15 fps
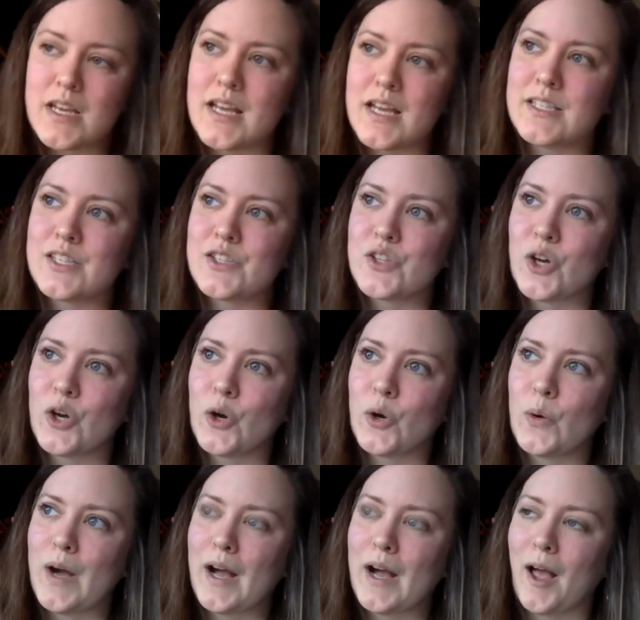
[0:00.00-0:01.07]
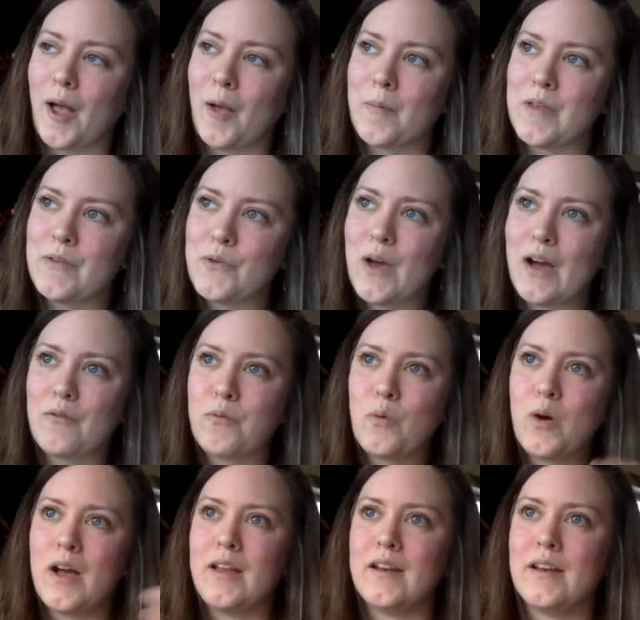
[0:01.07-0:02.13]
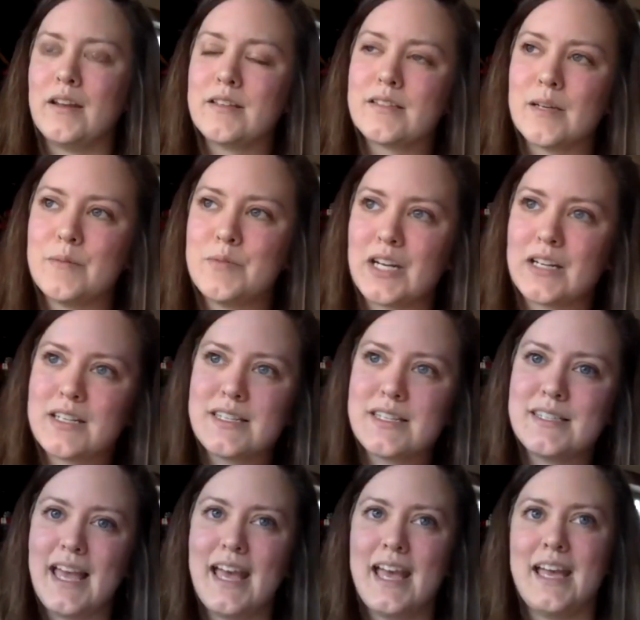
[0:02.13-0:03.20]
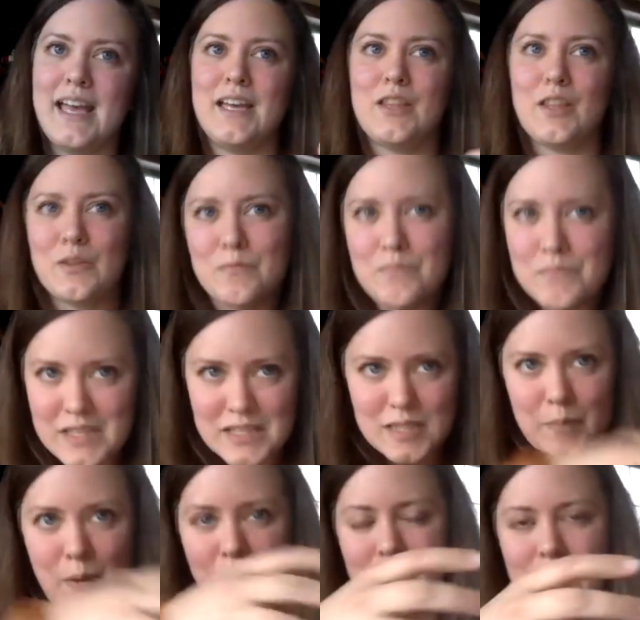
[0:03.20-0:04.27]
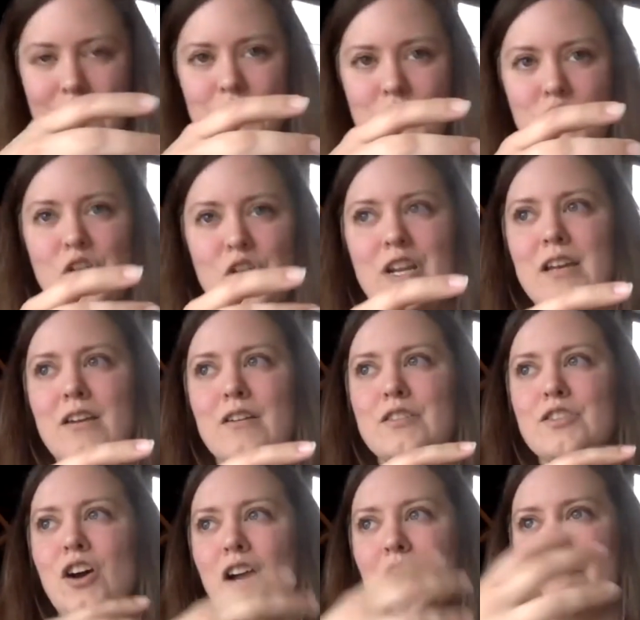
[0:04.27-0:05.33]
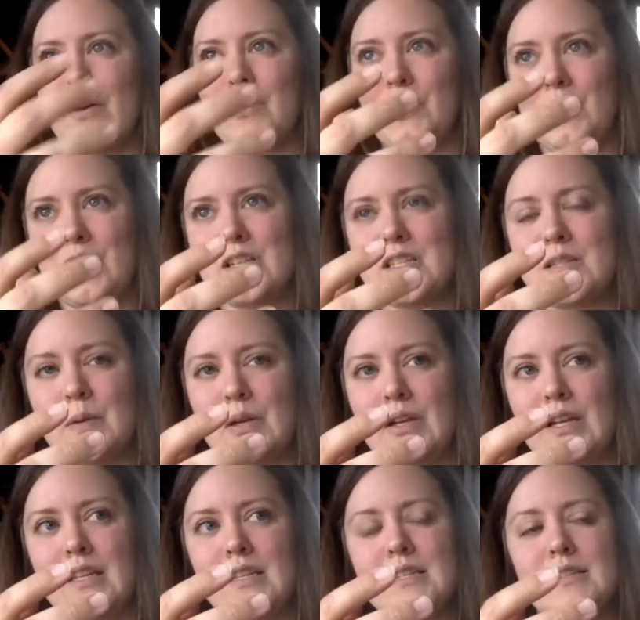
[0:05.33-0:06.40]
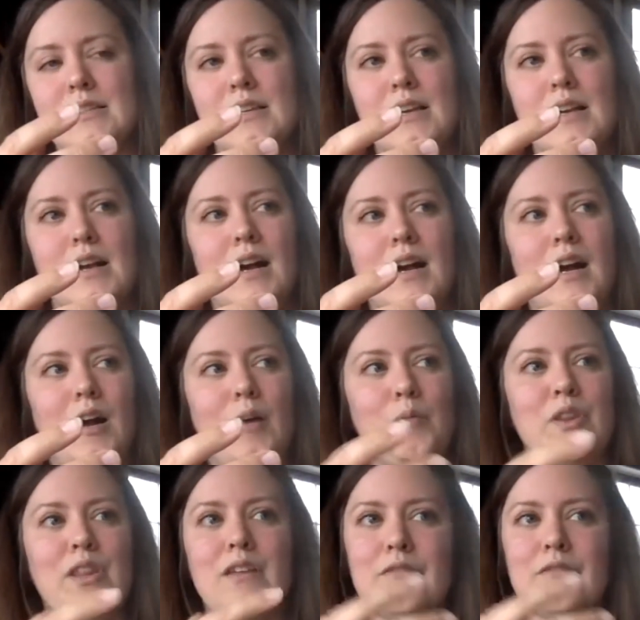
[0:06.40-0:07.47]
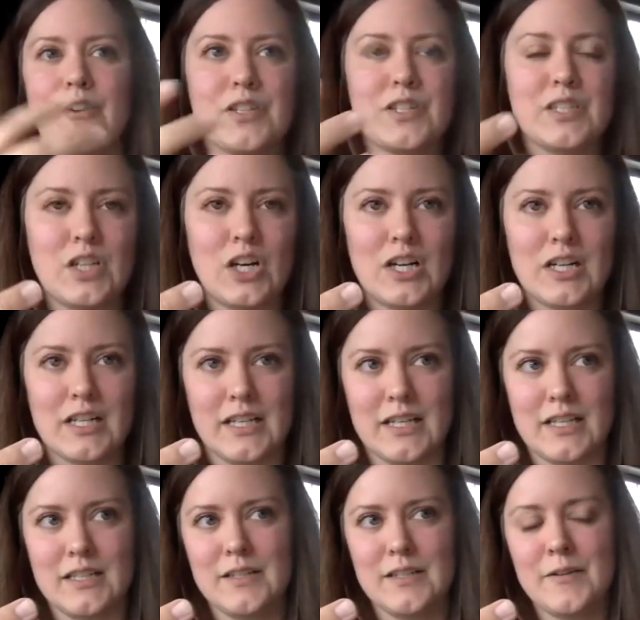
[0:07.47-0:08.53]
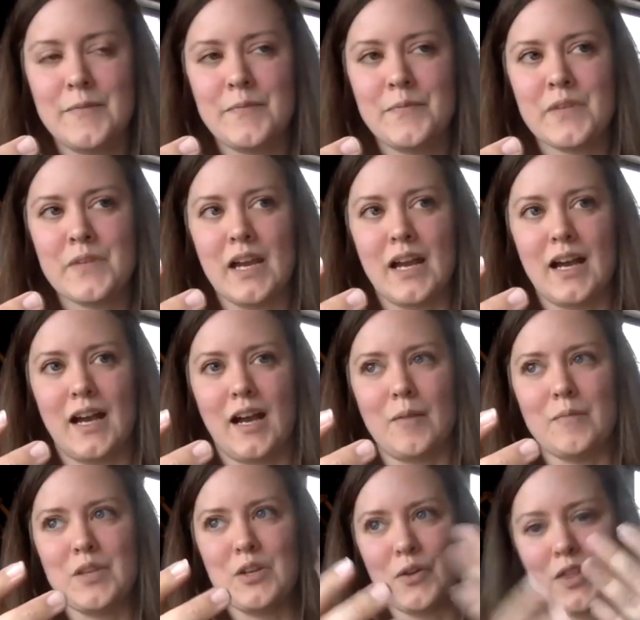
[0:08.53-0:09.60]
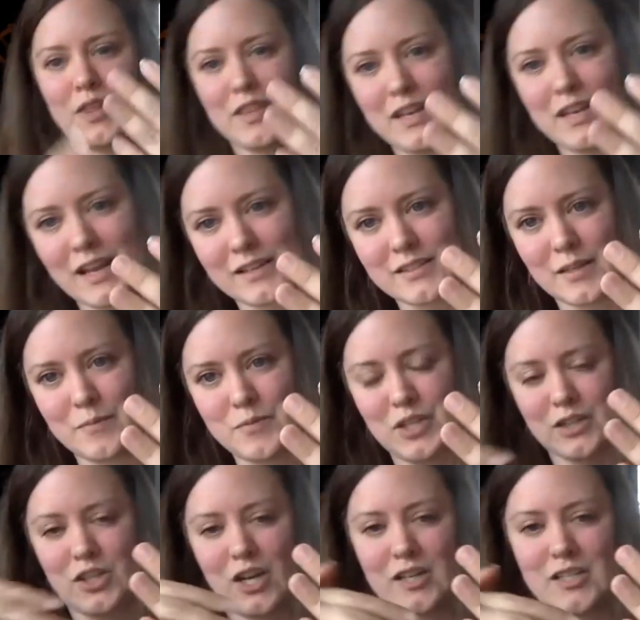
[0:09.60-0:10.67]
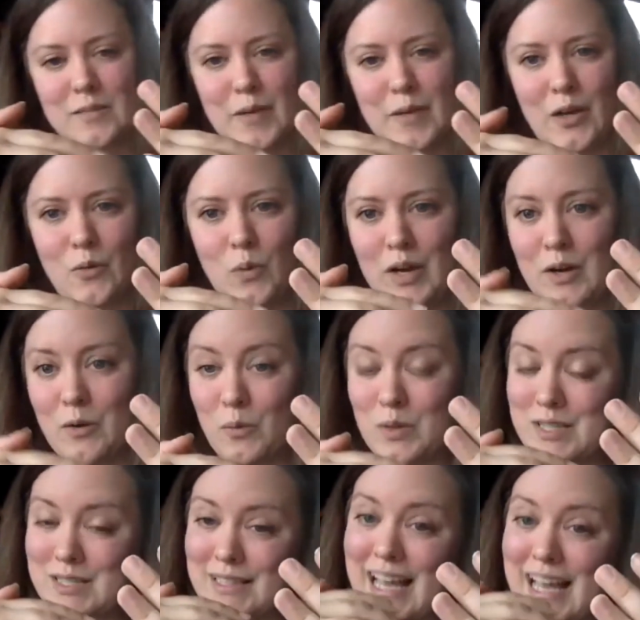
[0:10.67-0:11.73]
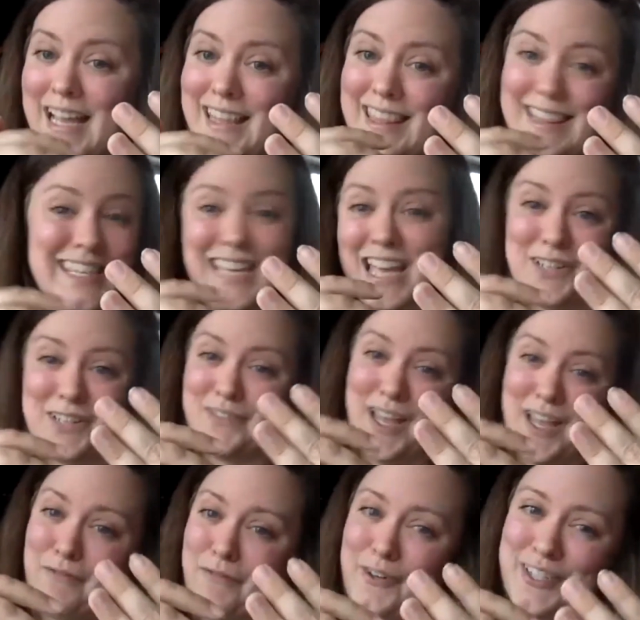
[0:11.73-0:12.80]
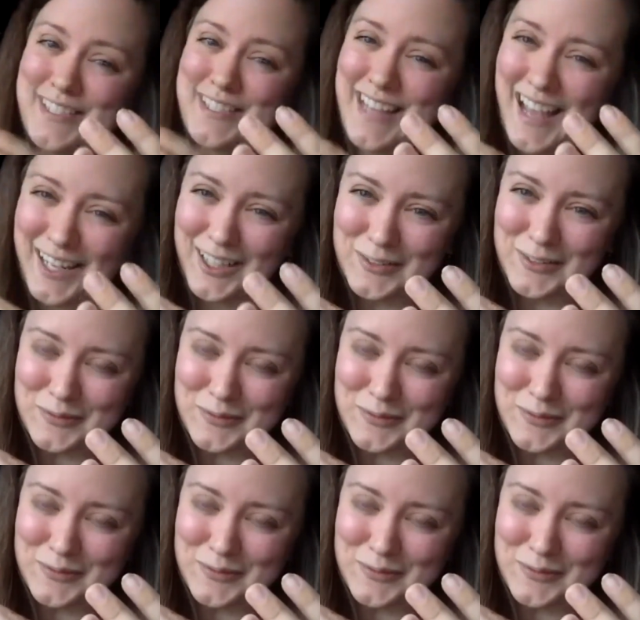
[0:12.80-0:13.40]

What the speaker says: And so if you have one subject say this part of the journey or talk about their experience when they first started, you know, then the next subject talks about what it was like at the end of that first day.